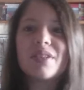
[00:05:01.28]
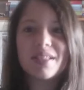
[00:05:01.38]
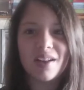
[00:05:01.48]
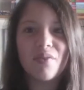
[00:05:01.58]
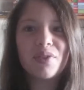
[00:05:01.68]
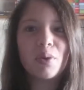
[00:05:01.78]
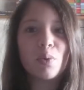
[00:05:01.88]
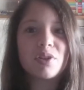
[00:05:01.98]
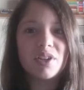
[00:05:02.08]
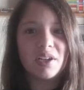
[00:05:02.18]
stuff that
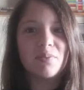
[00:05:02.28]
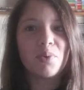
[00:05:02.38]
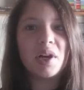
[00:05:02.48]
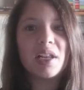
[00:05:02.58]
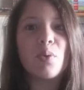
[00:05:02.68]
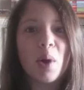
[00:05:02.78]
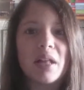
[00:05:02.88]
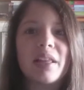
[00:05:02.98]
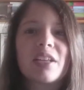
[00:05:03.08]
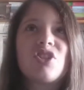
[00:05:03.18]
were done pretty
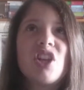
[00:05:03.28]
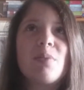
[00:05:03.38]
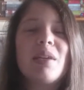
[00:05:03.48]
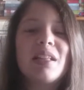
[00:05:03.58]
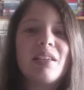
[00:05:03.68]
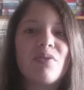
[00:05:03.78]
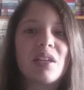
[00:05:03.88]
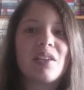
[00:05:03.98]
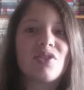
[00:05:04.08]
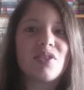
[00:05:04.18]
well, like Jamie
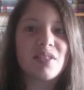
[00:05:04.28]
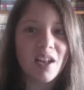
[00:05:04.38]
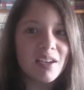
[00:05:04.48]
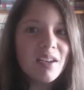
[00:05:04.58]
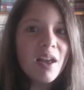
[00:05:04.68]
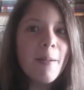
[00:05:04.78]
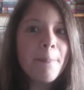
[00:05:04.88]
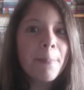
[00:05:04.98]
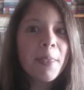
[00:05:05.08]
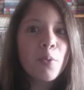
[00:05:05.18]
leaving his son
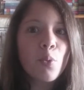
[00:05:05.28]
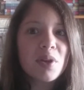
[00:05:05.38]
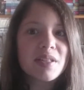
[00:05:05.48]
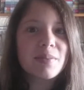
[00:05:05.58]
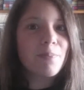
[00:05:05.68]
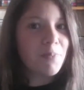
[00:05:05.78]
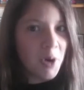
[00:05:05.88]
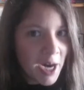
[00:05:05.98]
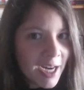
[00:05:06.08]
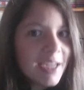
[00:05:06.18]
was
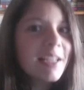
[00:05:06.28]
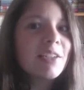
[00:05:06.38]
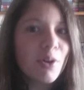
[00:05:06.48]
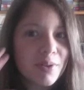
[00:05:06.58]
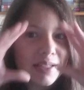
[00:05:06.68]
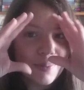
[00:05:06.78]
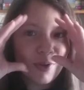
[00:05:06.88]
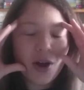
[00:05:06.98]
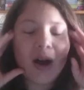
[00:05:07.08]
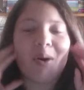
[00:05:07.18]
pretty
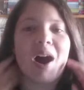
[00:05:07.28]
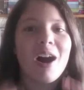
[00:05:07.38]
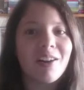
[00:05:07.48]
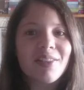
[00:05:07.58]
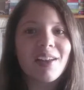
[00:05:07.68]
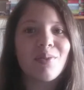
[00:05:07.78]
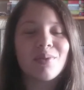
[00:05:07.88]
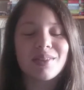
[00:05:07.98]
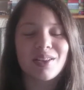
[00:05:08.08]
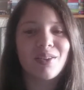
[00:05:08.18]
noticeable how hard that
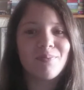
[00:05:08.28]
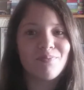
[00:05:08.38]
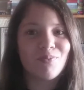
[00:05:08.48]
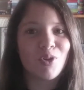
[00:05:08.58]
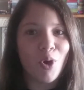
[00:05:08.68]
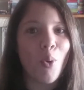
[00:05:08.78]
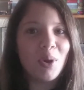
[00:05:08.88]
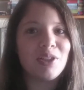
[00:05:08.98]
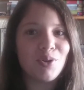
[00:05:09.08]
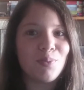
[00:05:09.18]
was
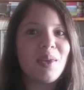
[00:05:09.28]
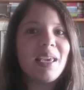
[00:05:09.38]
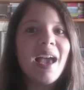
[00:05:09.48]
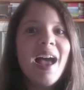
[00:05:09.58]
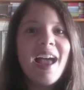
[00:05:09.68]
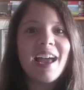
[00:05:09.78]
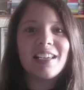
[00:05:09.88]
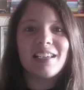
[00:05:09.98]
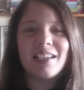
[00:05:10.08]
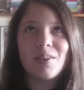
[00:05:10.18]
going to be
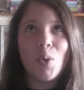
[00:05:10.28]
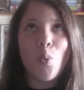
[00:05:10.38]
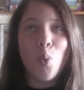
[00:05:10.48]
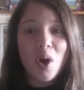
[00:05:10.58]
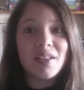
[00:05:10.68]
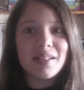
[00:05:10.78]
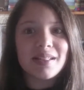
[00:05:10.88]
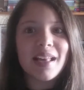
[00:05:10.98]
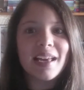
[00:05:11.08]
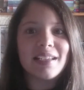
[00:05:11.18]
and
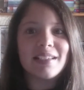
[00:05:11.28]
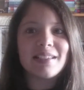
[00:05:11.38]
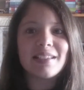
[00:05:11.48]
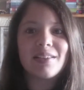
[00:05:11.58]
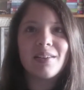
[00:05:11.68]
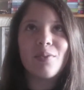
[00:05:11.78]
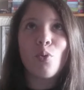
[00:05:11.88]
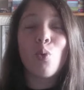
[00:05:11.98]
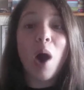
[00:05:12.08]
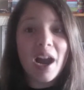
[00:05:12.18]

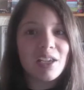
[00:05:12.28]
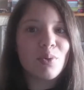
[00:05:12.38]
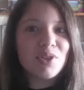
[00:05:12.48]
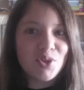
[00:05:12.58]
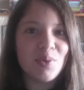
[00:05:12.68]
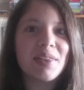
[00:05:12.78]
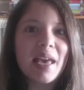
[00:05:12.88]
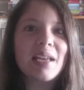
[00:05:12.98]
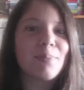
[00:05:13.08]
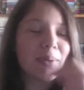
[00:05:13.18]
why he was doing
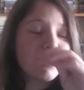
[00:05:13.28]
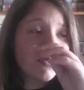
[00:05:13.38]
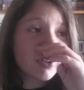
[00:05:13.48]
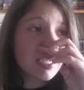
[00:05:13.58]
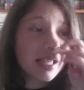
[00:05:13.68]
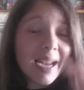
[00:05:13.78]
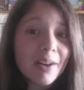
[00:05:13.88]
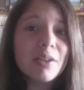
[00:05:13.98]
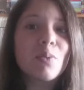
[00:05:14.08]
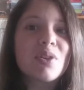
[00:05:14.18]
that. But for
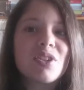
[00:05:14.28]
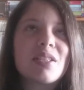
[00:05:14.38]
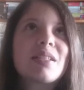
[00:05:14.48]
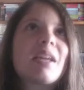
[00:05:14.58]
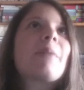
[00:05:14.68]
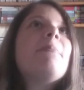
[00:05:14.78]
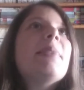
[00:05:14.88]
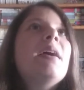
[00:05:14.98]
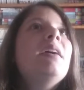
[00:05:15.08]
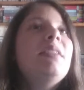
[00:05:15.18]
Claire, it was just like,
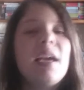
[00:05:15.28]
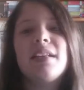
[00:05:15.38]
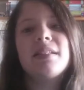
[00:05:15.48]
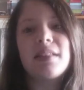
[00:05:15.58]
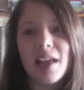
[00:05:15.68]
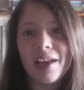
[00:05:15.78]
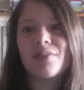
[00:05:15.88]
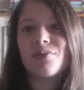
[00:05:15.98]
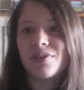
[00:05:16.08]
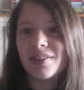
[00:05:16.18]
yeah, he's
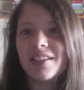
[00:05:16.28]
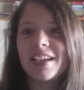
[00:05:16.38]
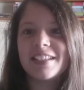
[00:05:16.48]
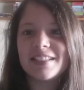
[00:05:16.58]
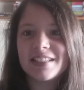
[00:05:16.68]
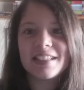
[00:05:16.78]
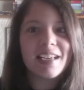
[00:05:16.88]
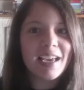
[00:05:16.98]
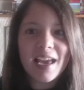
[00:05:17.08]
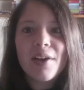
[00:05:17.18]
alive and
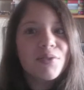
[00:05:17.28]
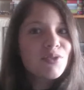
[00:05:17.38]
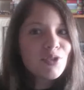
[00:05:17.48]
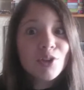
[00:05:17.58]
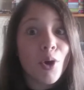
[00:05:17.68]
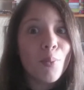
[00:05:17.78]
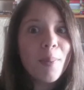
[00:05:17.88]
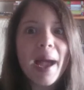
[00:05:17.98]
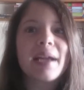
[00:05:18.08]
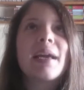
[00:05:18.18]
I have to go
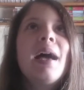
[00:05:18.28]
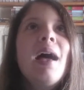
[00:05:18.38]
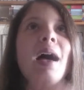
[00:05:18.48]
back.